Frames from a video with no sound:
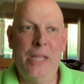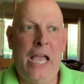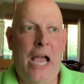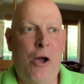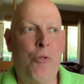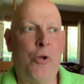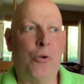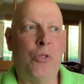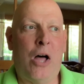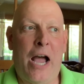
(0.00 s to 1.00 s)
how their
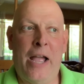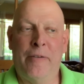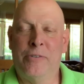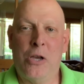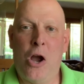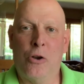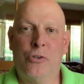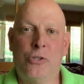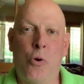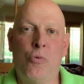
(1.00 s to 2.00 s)
lives are
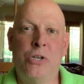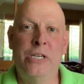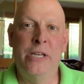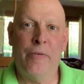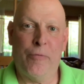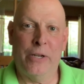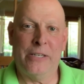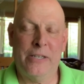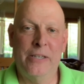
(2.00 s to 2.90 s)
so different